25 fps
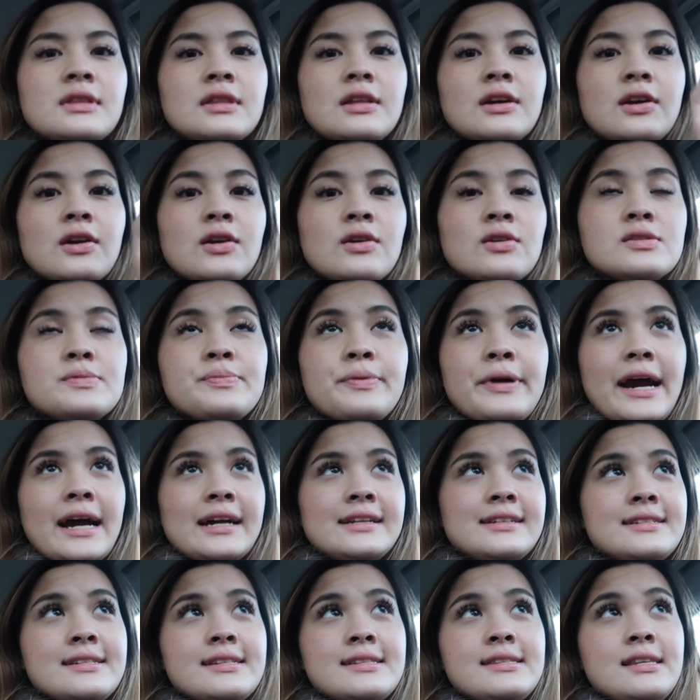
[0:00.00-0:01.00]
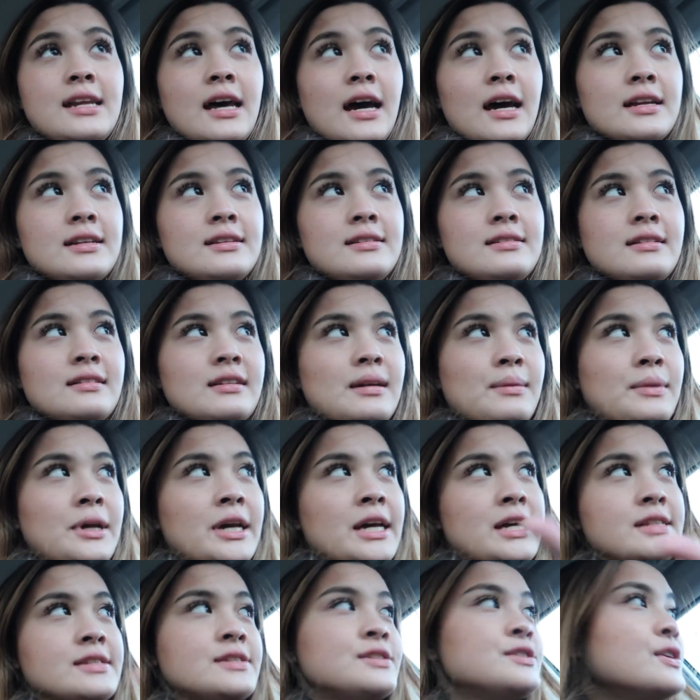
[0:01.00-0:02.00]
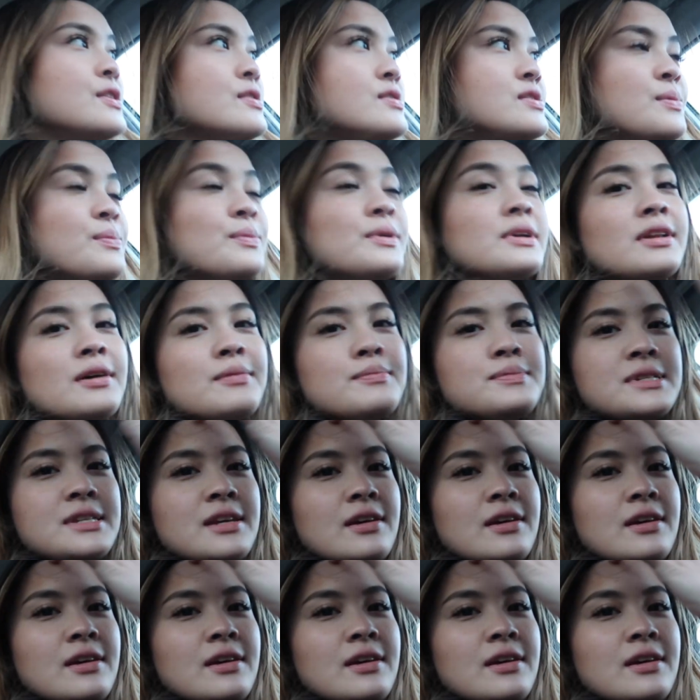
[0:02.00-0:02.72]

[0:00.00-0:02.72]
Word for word: The girls' practice is done. I'm gonna insert some clips